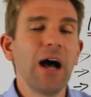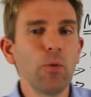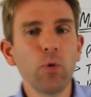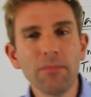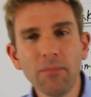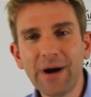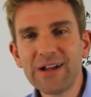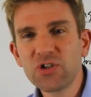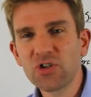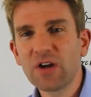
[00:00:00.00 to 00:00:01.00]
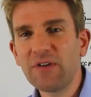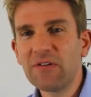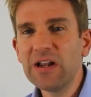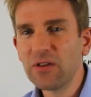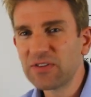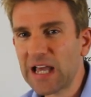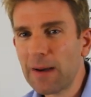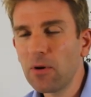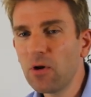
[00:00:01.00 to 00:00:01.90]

I wouldn't mind just kind of having a little dabble